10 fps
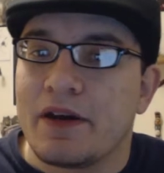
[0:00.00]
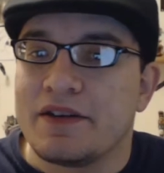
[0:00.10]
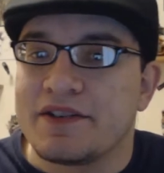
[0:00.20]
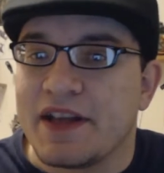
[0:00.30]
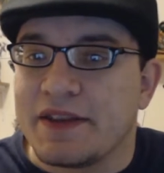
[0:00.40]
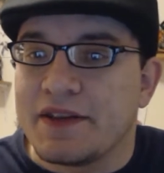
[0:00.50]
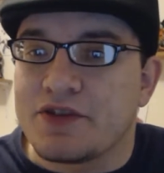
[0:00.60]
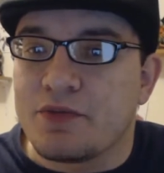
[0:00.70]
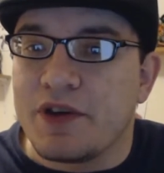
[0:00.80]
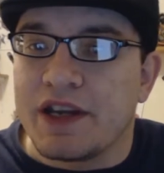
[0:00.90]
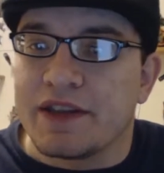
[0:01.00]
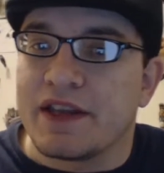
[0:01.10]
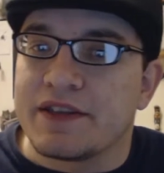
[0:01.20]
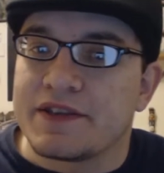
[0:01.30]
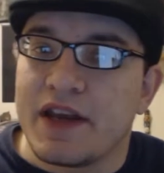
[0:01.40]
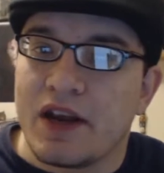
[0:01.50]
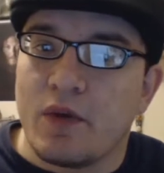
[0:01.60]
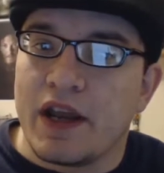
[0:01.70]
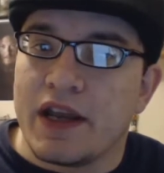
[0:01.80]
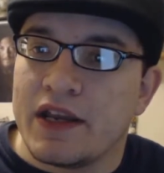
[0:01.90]
about it is that this week it then
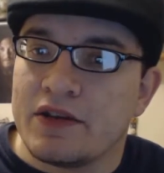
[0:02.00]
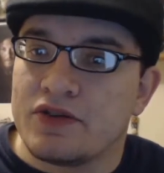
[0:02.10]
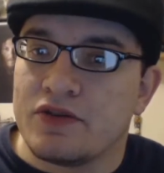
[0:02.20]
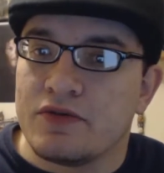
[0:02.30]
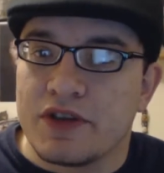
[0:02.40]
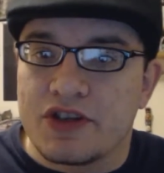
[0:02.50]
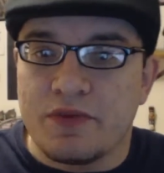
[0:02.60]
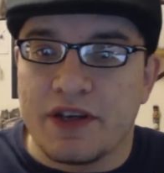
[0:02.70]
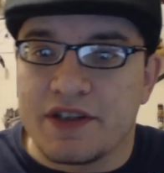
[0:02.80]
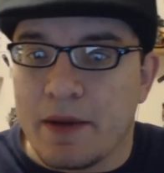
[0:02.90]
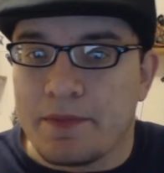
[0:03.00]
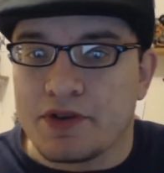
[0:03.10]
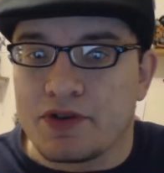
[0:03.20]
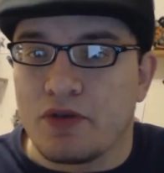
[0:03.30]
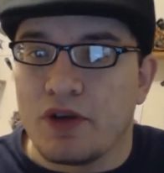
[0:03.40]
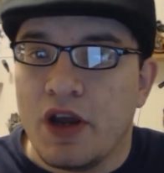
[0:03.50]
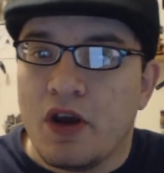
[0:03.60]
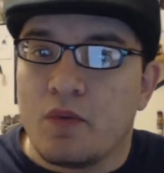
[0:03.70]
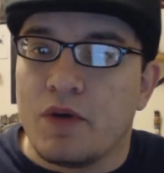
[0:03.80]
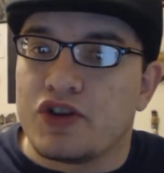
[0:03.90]
segued into this week's episode,
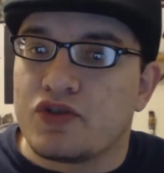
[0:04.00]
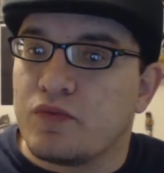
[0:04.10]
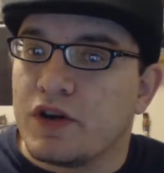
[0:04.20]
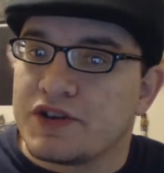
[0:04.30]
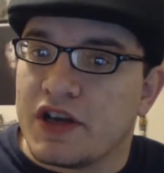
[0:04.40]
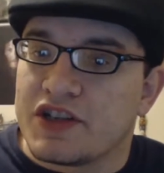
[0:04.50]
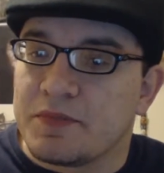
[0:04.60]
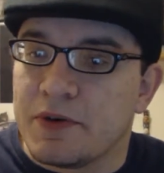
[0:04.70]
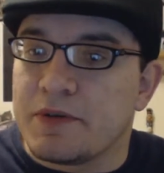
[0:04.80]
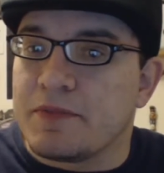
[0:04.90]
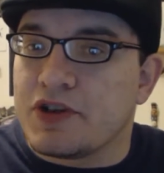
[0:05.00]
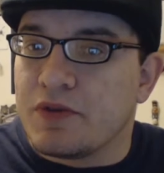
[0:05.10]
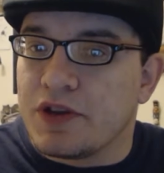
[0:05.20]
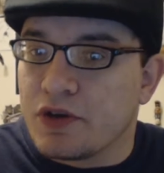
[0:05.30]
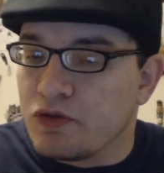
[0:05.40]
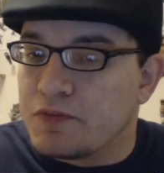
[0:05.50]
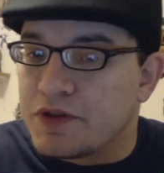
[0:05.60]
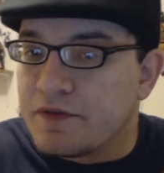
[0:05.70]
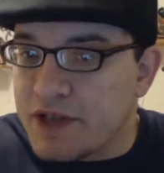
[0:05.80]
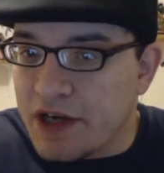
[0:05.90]
which was split between the
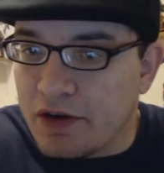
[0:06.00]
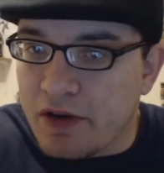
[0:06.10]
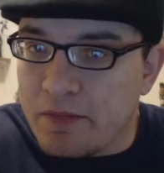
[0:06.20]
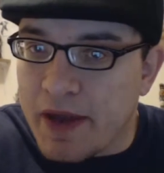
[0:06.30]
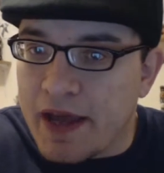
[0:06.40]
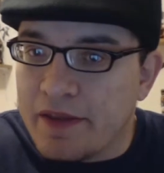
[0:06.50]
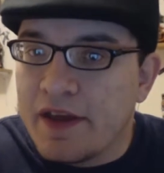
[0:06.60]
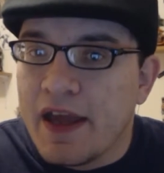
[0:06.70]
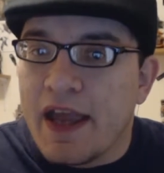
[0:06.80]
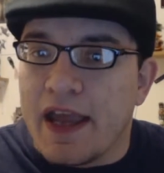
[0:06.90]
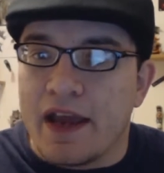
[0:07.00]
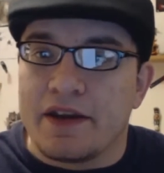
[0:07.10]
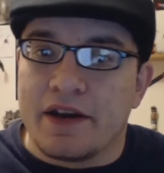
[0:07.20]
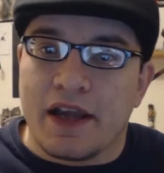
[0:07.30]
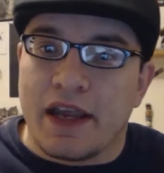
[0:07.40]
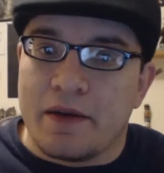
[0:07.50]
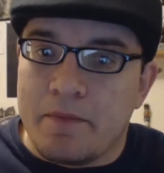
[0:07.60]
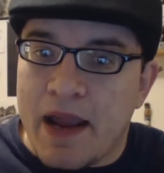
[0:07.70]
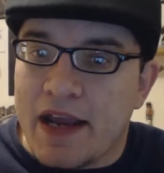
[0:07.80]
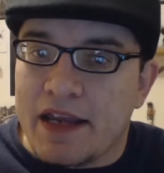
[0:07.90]
groups of Daryl and Beth
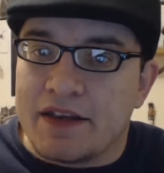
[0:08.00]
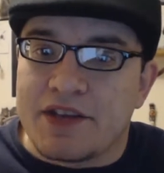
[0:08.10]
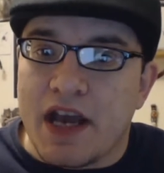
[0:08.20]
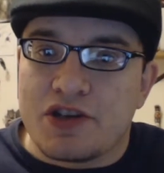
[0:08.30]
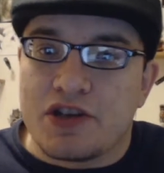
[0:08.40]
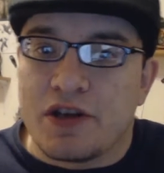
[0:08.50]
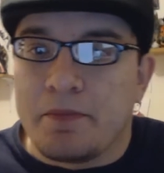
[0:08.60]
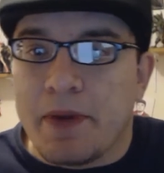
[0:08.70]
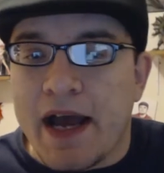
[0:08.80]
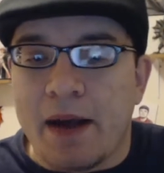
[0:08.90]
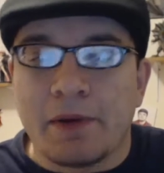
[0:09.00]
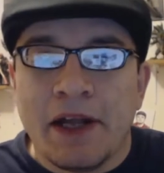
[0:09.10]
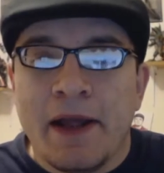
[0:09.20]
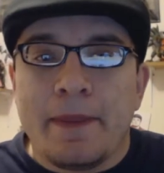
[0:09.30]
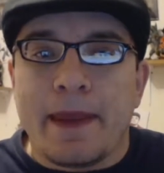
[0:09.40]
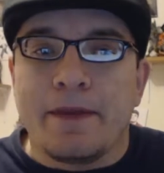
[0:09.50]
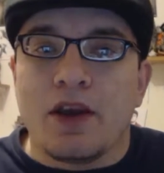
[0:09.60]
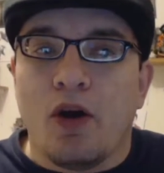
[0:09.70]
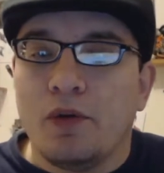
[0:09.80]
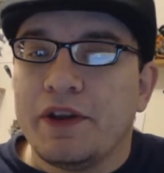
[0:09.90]
and Maggie, Sasha, and Bob. And
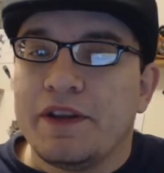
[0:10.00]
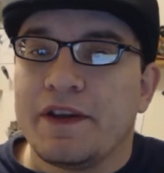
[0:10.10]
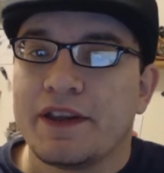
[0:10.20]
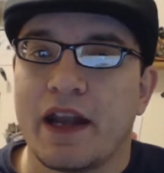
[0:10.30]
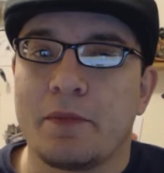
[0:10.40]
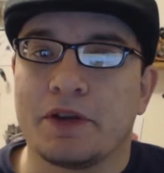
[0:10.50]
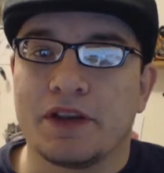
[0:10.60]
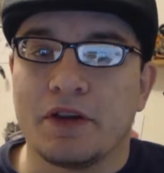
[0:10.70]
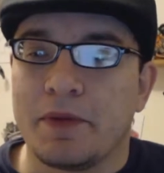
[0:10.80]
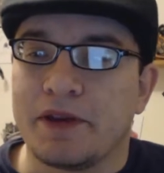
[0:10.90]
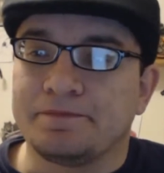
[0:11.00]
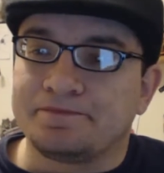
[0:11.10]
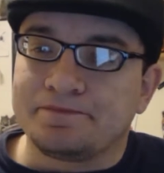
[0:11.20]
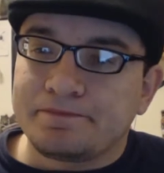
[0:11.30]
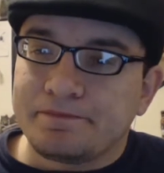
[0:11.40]
the only thing that I'm a little bit